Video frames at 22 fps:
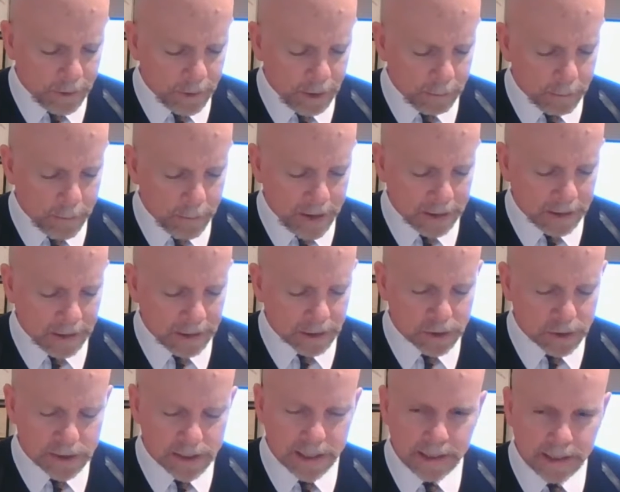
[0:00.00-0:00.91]
mainly
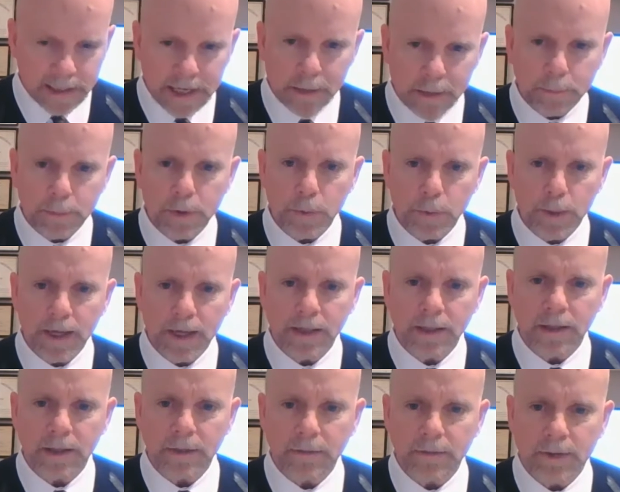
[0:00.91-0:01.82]
because they keep you
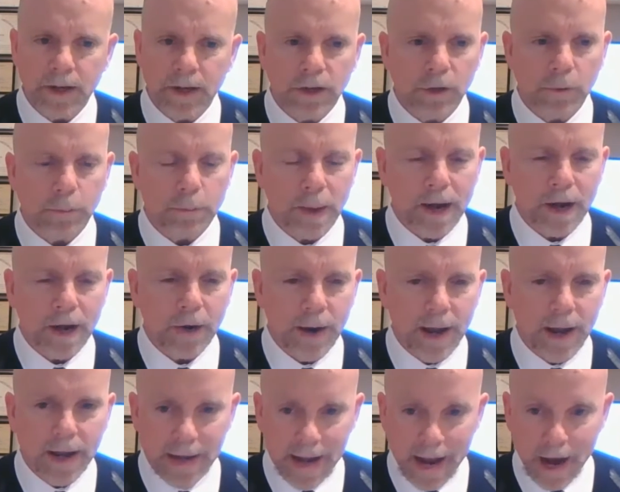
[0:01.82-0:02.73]
in the vehicle better,
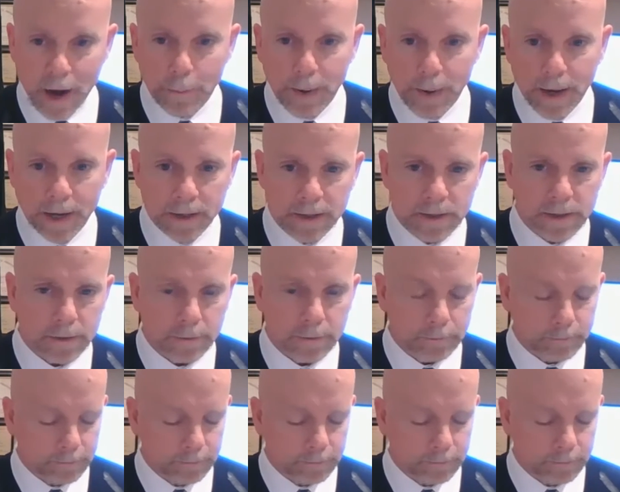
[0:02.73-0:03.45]
and airbags.